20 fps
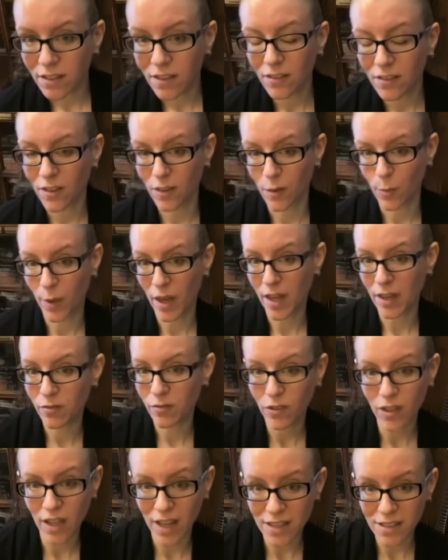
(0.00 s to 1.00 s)
that the
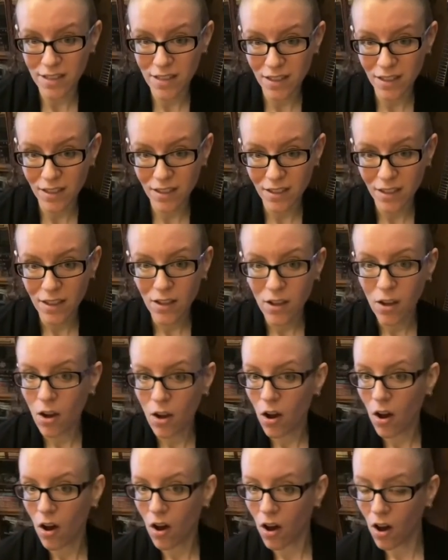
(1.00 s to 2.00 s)
painful
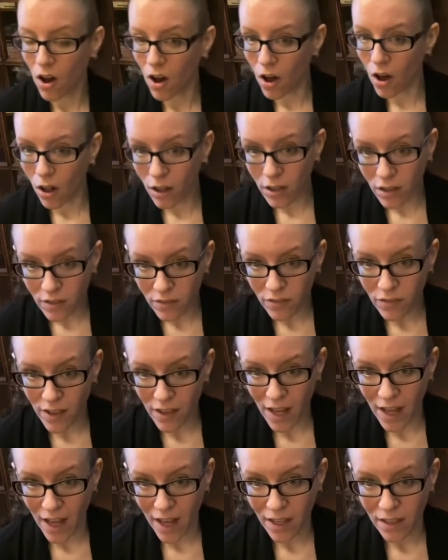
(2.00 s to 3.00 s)
ending, all of
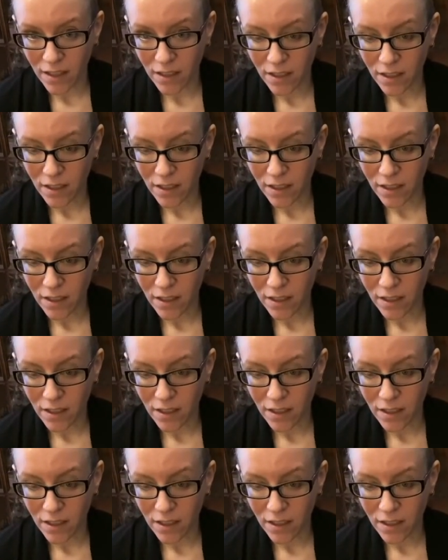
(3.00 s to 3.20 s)
that